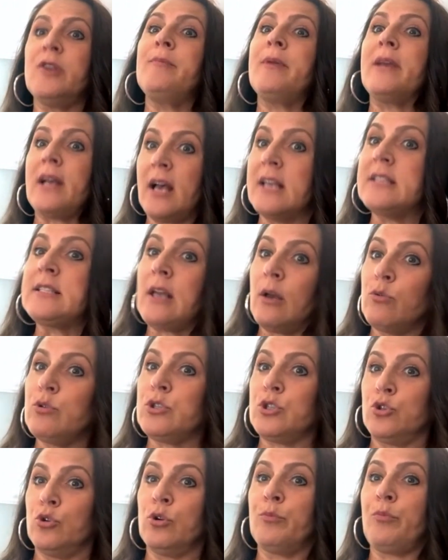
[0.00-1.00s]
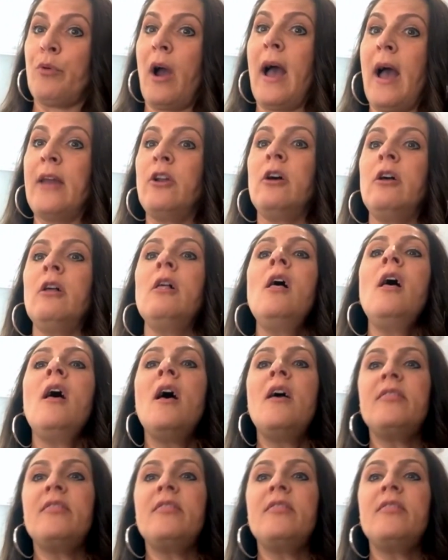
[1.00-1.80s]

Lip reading: because I was doing bridal